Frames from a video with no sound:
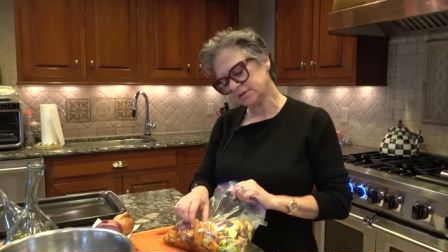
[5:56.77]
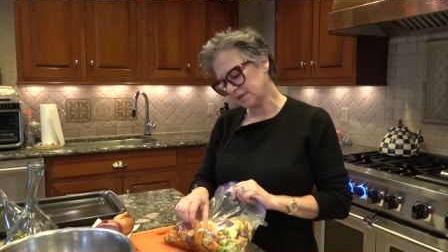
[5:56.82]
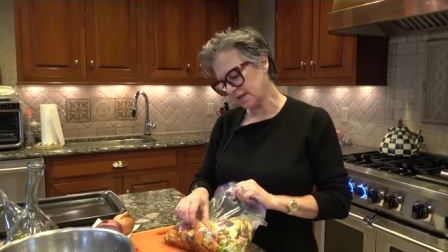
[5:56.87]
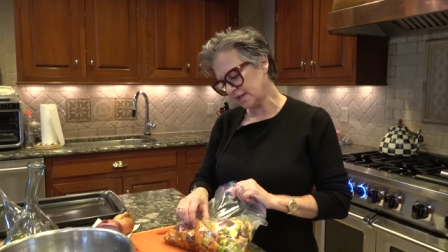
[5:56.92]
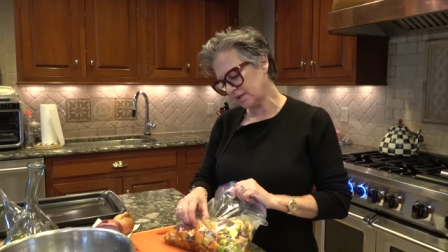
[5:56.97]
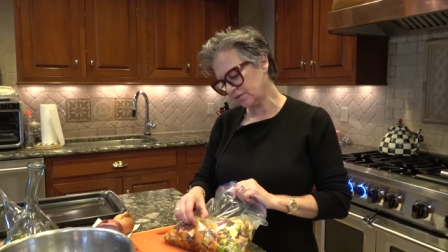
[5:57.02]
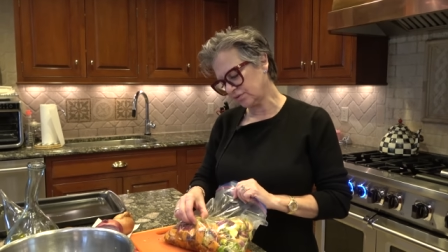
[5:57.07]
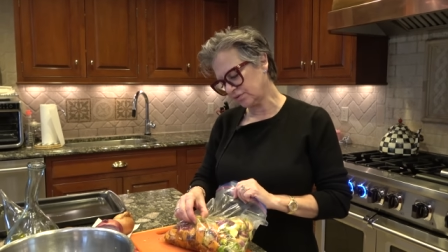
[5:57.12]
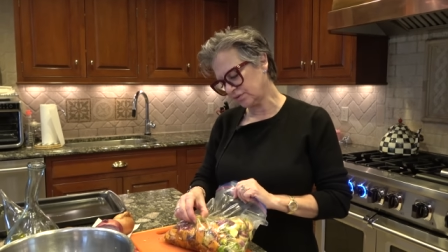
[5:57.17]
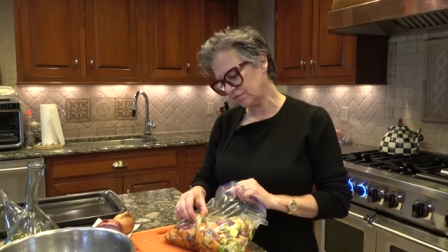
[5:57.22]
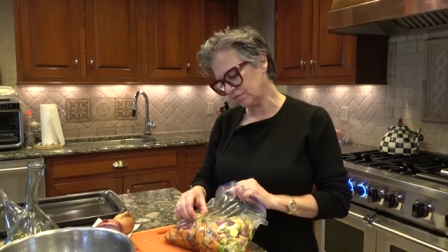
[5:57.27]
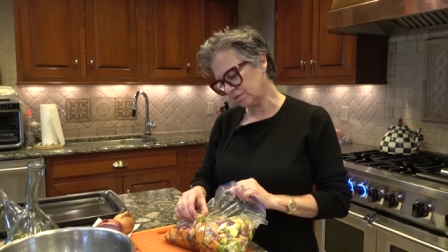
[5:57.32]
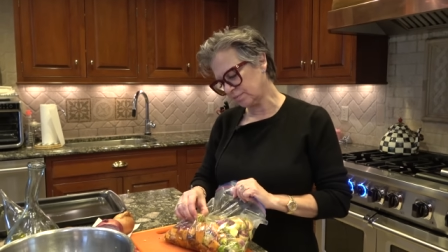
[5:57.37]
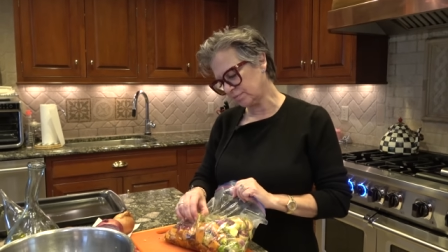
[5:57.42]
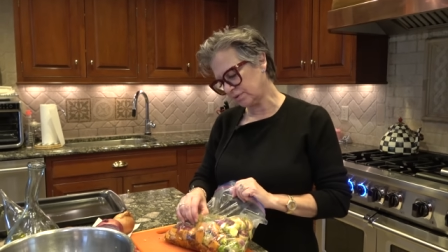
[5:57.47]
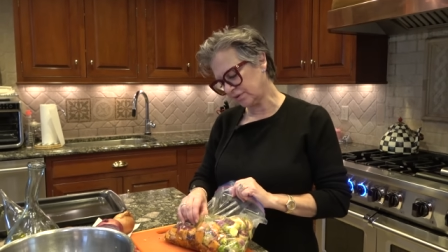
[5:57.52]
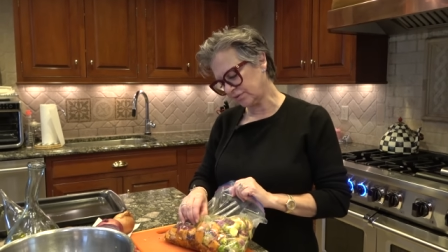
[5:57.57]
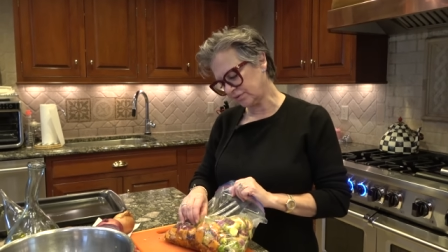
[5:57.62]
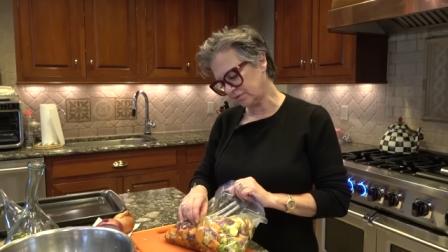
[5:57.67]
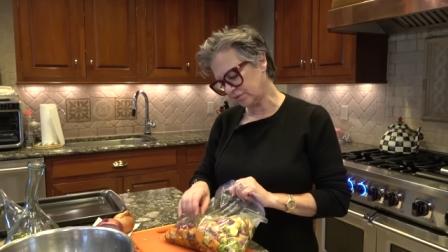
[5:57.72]
layers of the
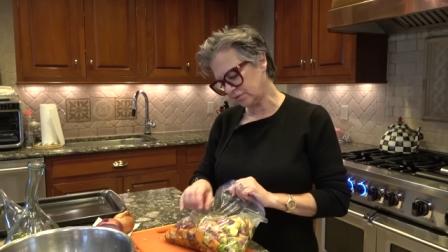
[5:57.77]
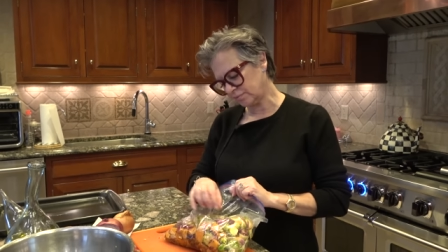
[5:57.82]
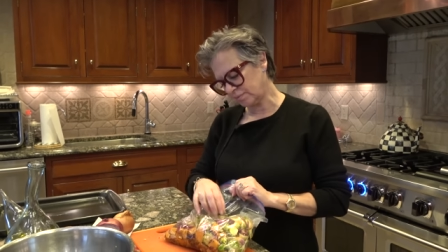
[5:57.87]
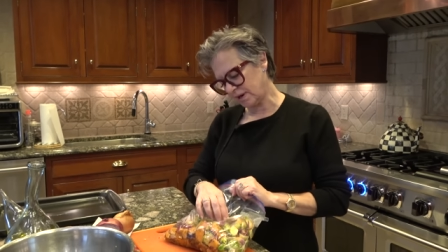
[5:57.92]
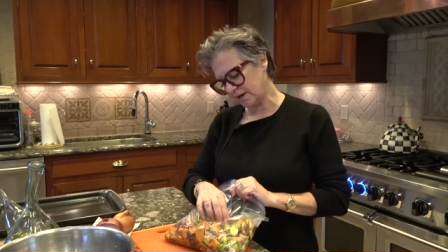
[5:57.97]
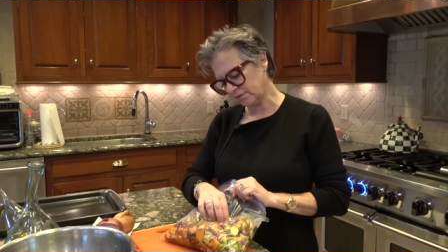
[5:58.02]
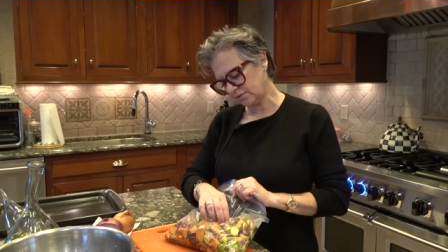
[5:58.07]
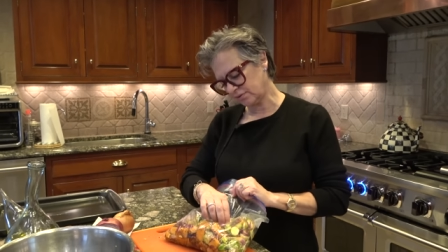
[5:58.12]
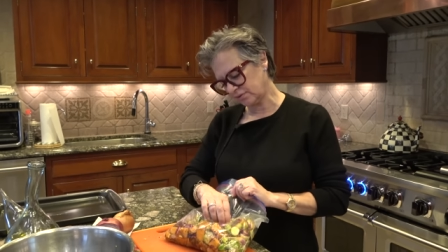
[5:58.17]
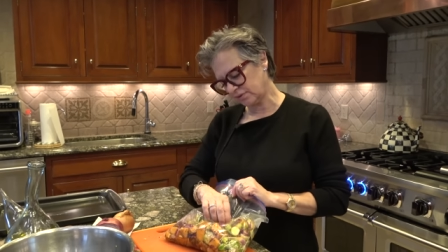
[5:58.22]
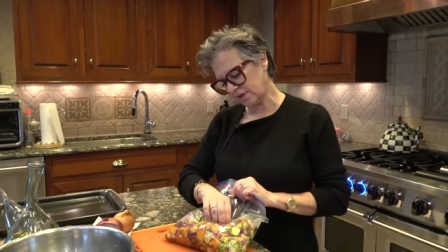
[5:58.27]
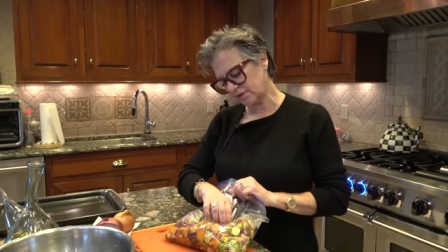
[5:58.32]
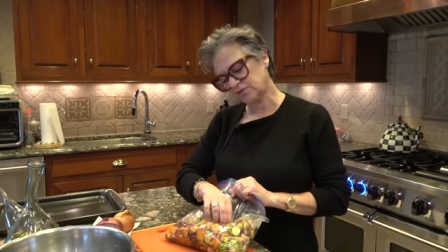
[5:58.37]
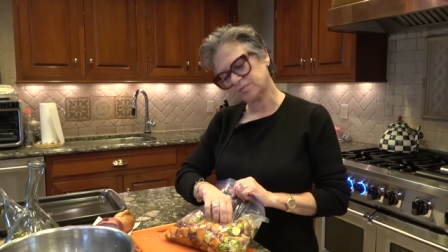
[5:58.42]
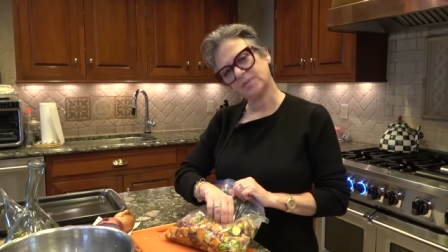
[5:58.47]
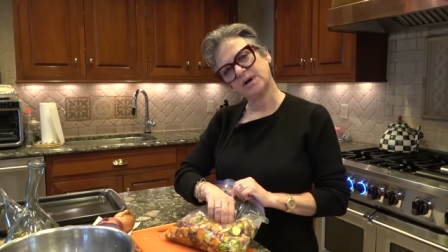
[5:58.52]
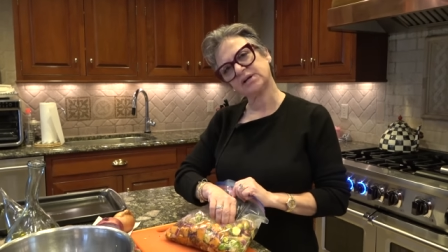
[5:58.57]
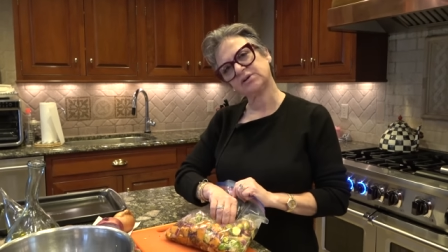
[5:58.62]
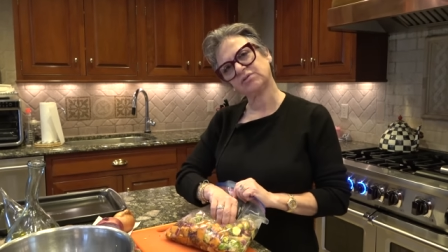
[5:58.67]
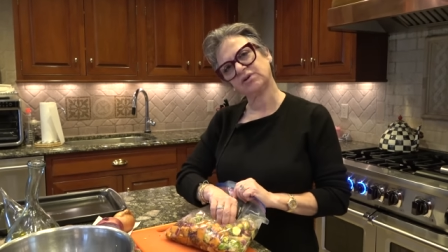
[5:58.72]
Brussels sprouts.
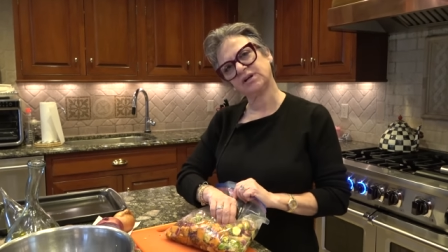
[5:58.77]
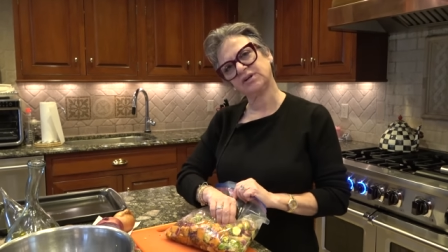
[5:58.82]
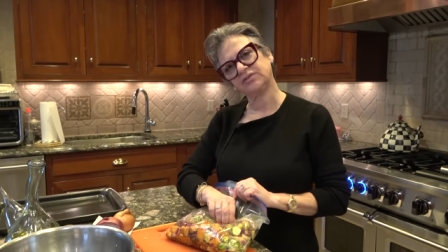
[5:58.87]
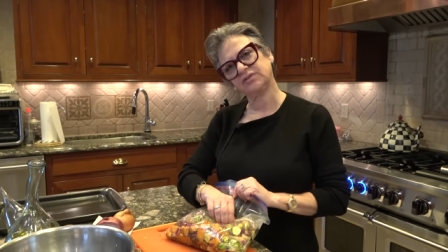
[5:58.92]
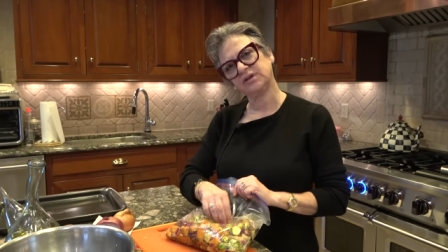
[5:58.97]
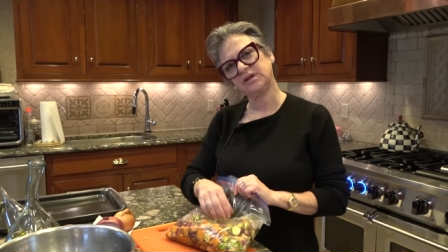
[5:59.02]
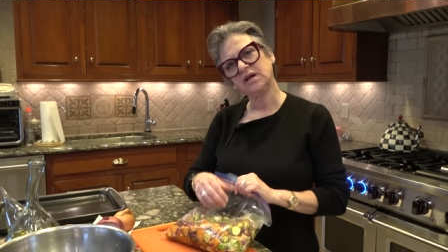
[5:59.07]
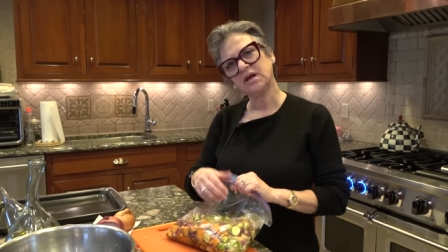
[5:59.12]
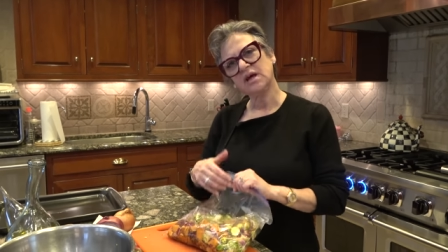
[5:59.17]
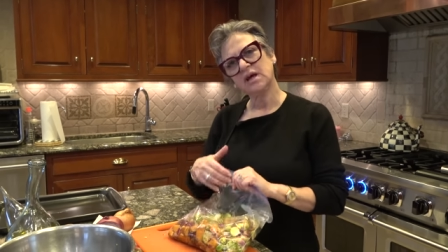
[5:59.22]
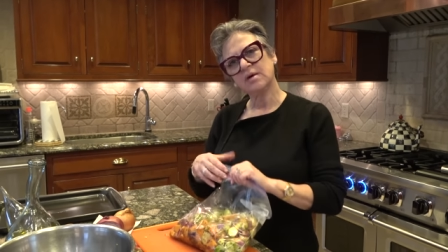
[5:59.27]
That's my crazy.